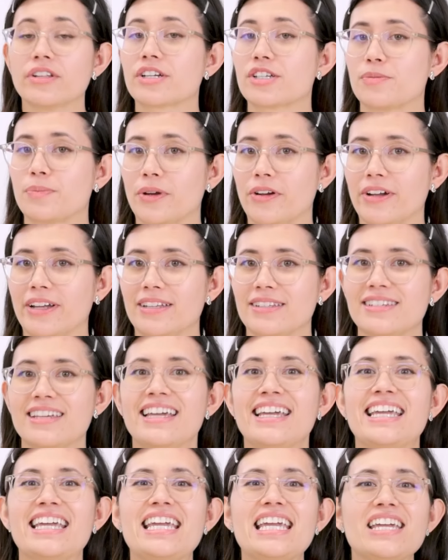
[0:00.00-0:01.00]
experience,
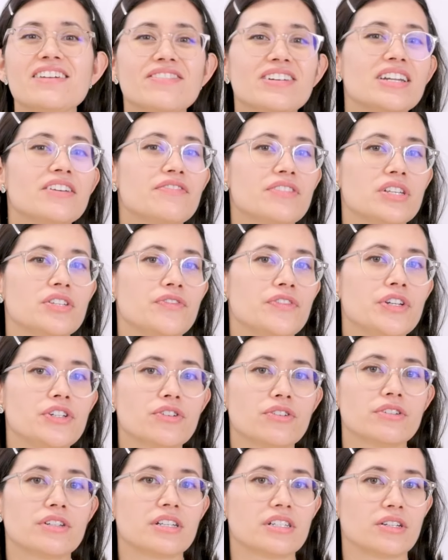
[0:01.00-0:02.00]
even if this
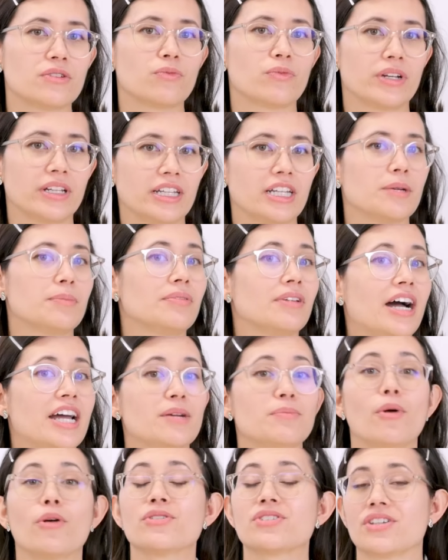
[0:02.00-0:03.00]
feature doesn't really apply
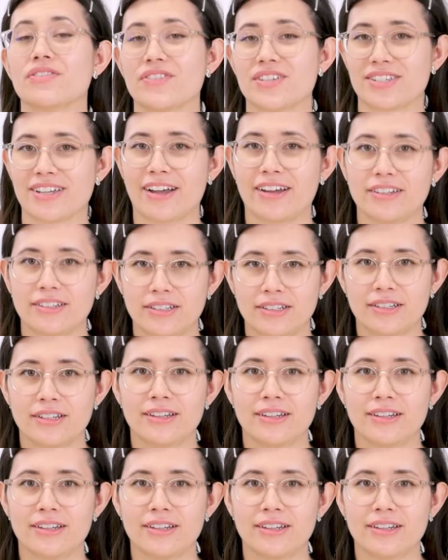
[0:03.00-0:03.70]
to most of us yet.